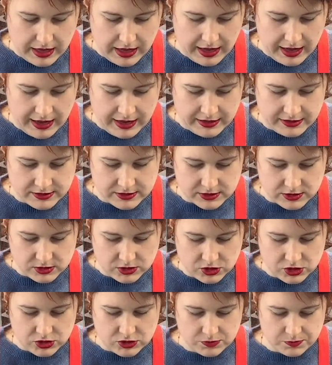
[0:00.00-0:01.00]
and
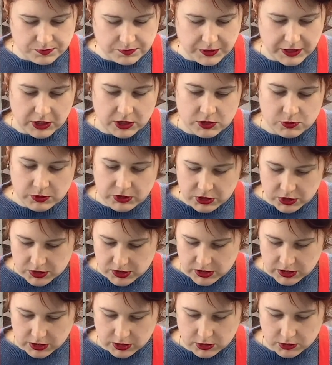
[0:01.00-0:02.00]
because we're
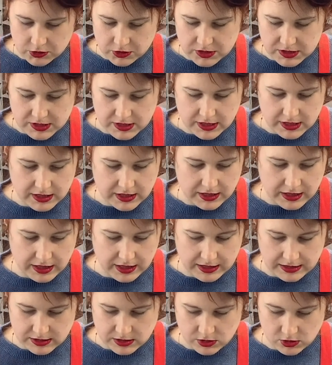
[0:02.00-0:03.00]
using a glue stick,
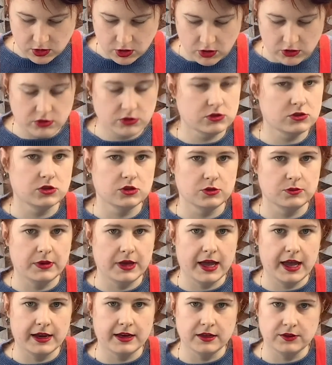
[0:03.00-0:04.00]
it's not too
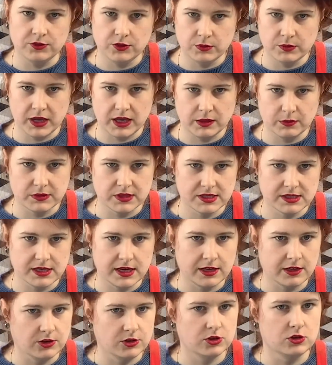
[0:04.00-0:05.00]
bad. If you make a
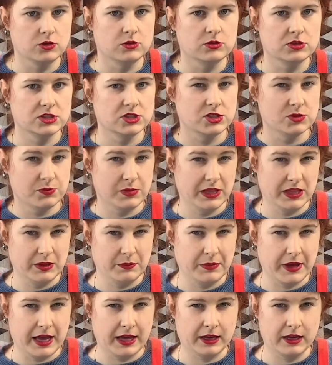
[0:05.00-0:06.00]
mistake, you can always just peel
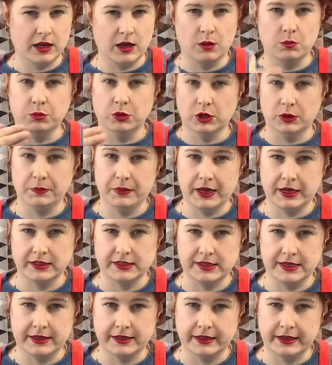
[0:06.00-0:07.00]
it back and put it back
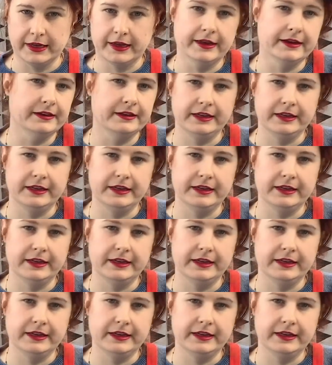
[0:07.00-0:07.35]
down again.